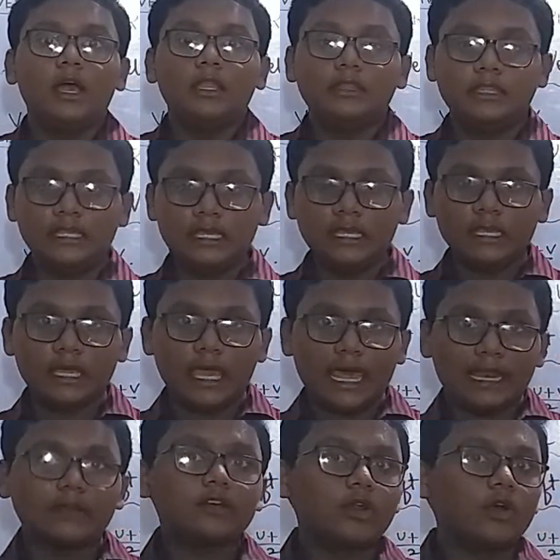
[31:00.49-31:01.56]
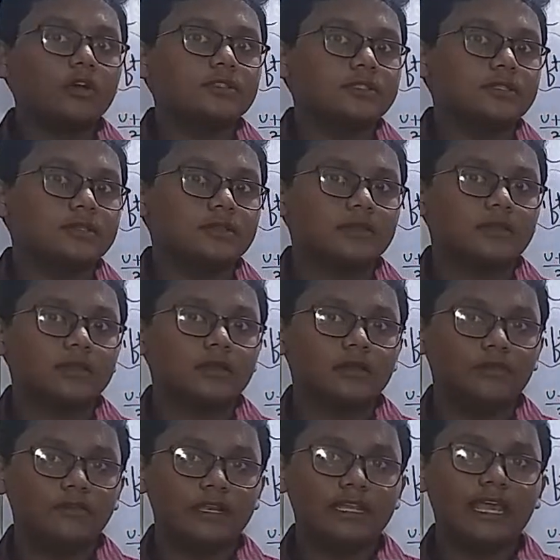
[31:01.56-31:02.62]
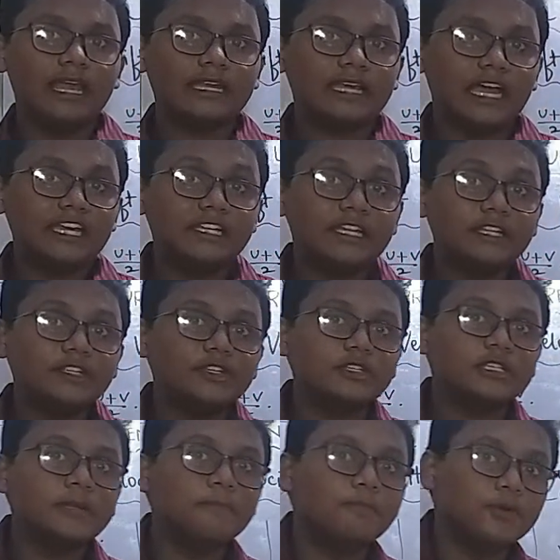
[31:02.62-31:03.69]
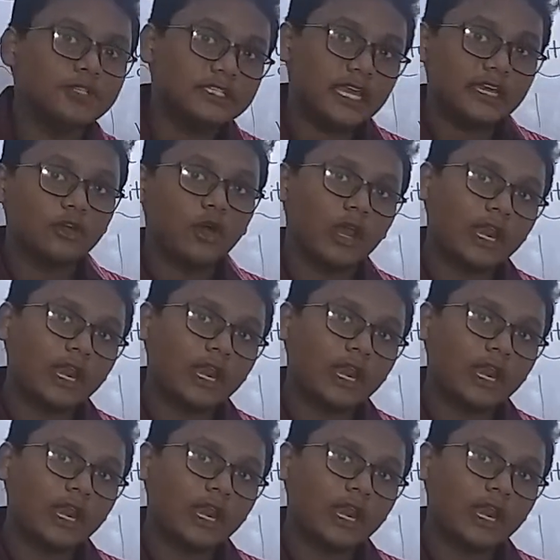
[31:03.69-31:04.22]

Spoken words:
the electrons will get continuously pushed and